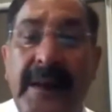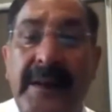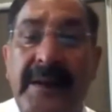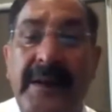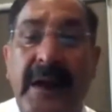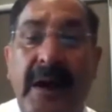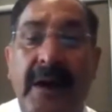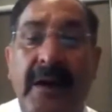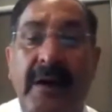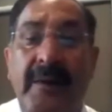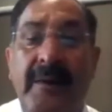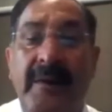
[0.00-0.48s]

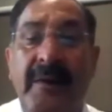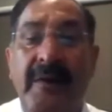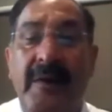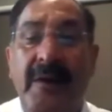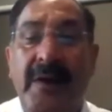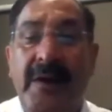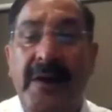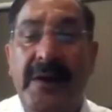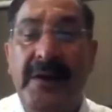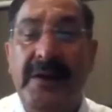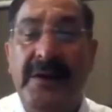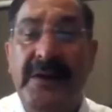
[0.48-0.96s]
Now,
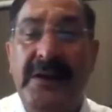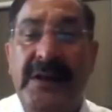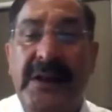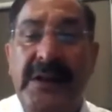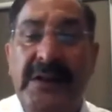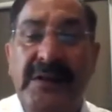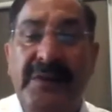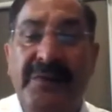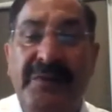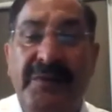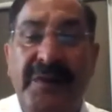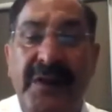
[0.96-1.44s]

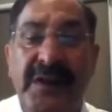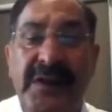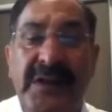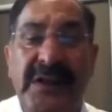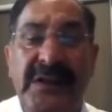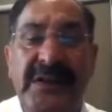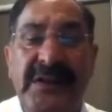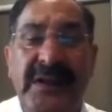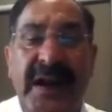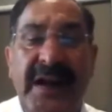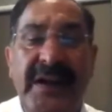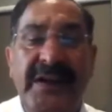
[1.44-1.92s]
this
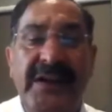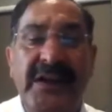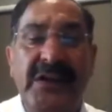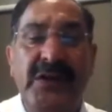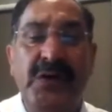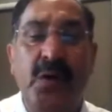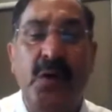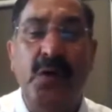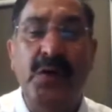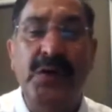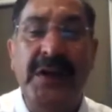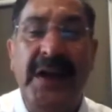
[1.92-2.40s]
slide just
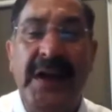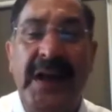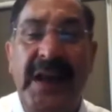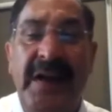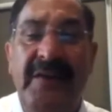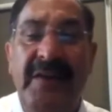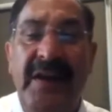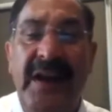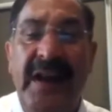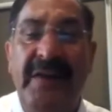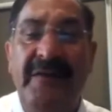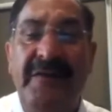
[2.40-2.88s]
shows the
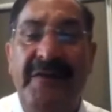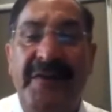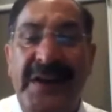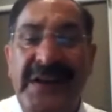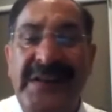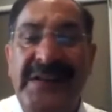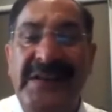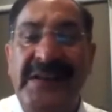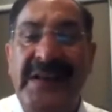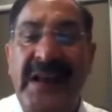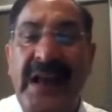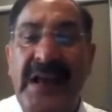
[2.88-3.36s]
level of
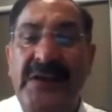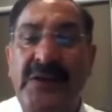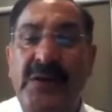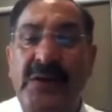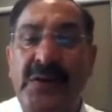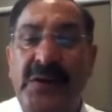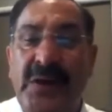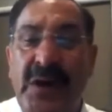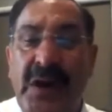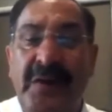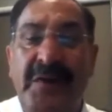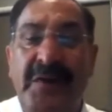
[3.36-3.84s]
risk
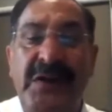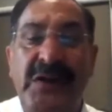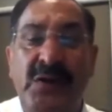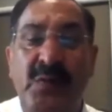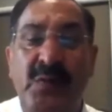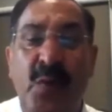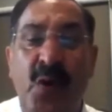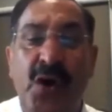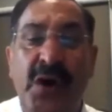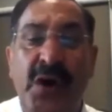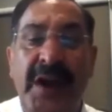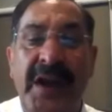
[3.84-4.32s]
associated with
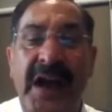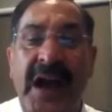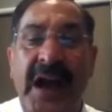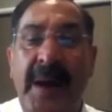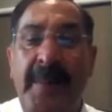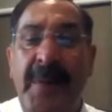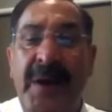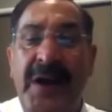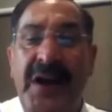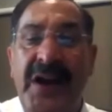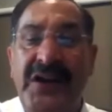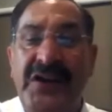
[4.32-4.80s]
smoking,
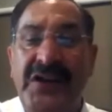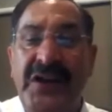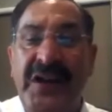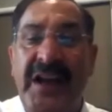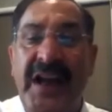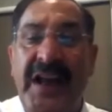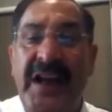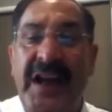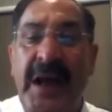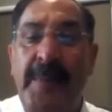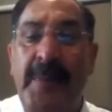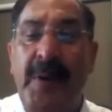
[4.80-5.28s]

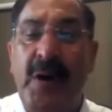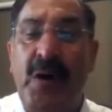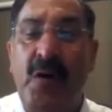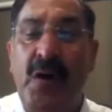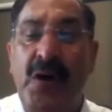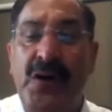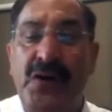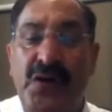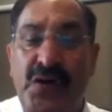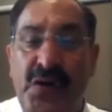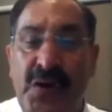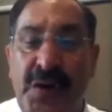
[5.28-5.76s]
hypertension, and
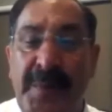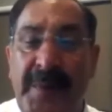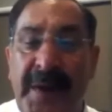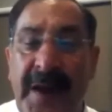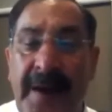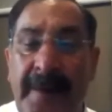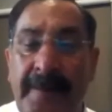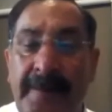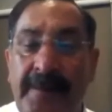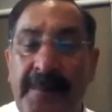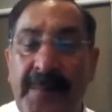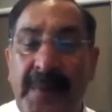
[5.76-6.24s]
hypercholesteremia.
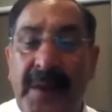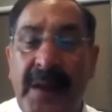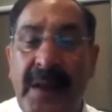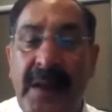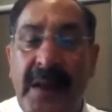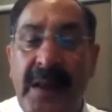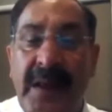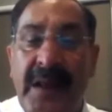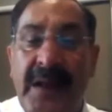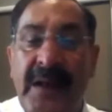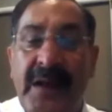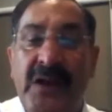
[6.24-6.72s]

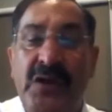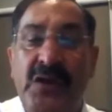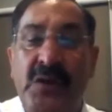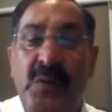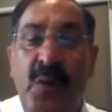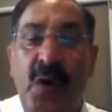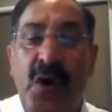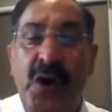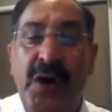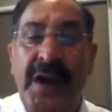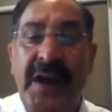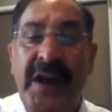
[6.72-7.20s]
Now,
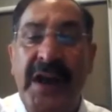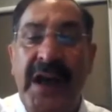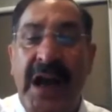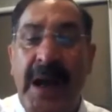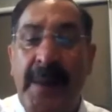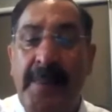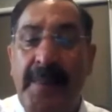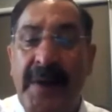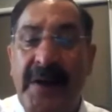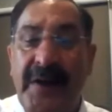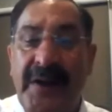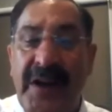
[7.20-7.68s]
smoking,
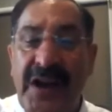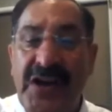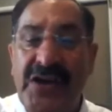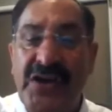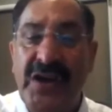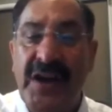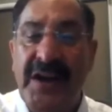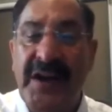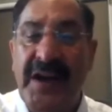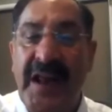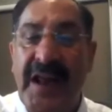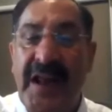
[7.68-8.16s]

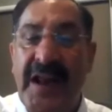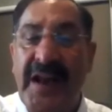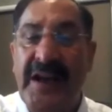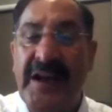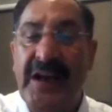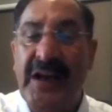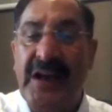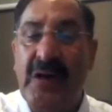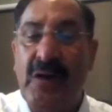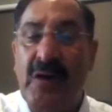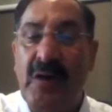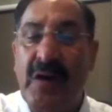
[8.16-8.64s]
hypertension,
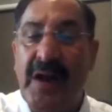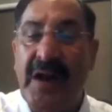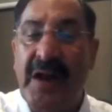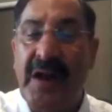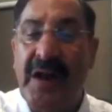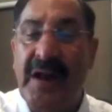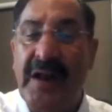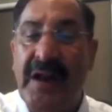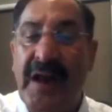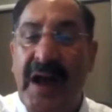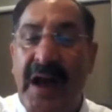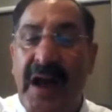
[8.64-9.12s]
and
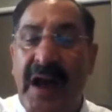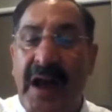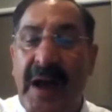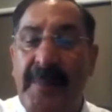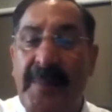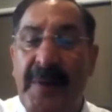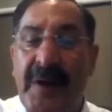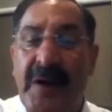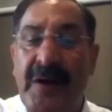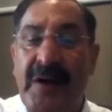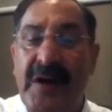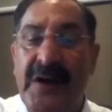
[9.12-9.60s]

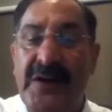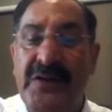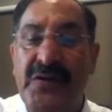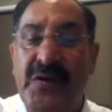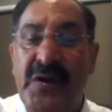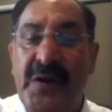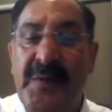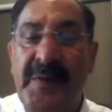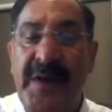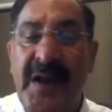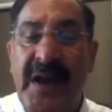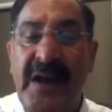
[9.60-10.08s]

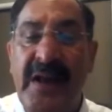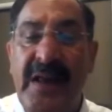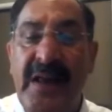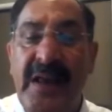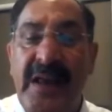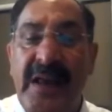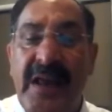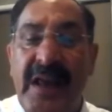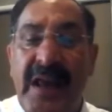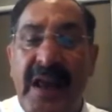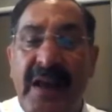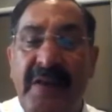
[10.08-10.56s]
hypercholesteremia,
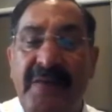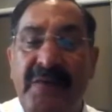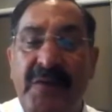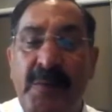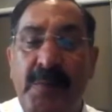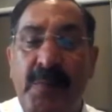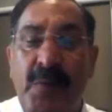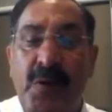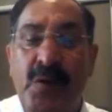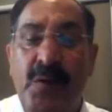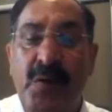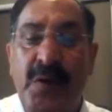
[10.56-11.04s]
if you
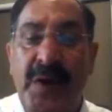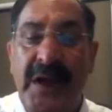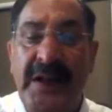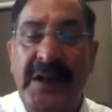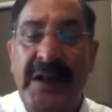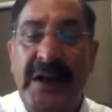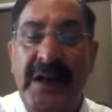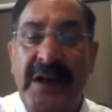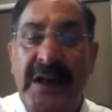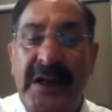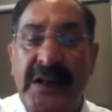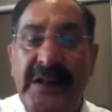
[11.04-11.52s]
put
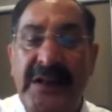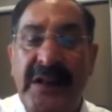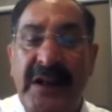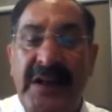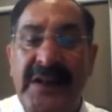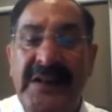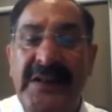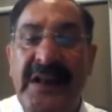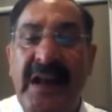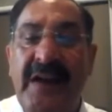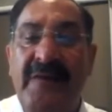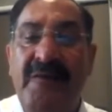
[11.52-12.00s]
together, the
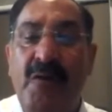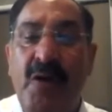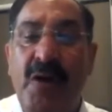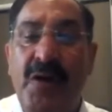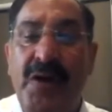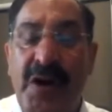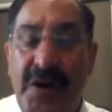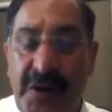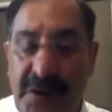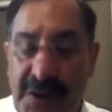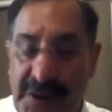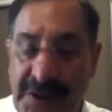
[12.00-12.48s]
risk of
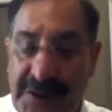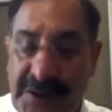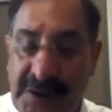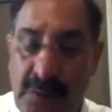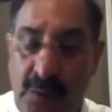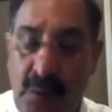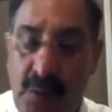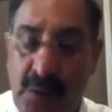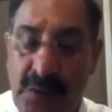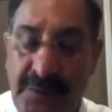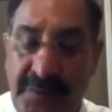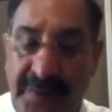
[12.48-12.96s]
coronary artery disease
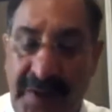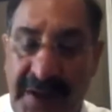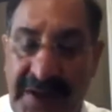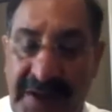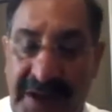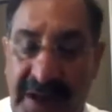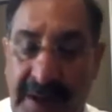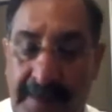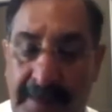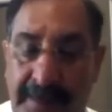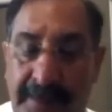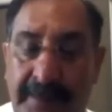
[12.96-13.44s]
goes very
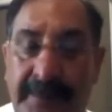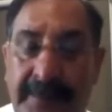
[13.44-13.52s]
up.